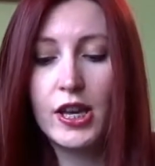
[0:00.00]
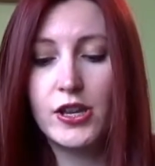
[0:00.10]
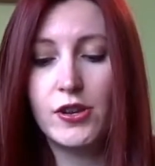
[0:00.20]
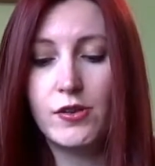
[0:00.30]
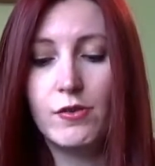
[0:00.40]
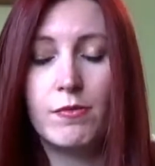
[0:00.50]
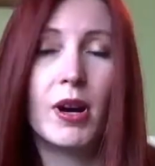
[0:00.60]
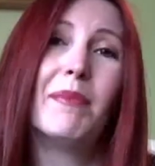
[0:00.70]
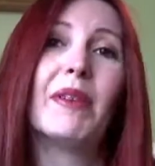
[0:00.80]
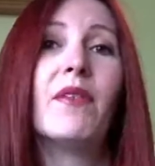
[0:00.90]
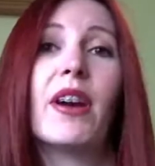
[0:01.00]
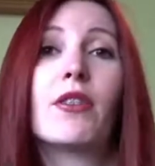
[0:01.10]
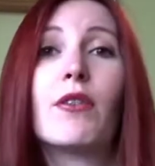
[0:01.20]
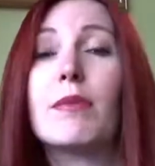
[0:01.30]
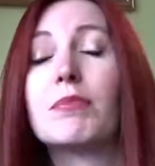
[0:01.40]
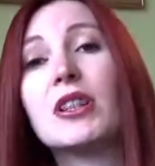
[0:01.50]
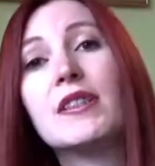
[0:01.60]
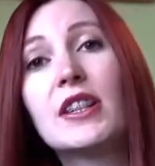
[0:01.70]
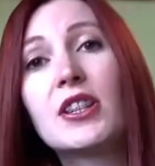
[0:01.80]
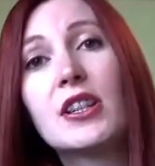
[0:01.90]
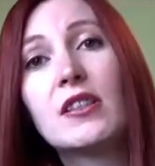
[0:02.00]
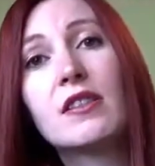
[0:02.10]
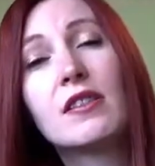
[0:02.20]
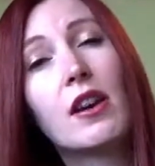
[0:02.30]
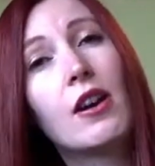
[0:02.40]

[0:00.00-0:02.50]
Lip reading: you might be in very cramped conditions,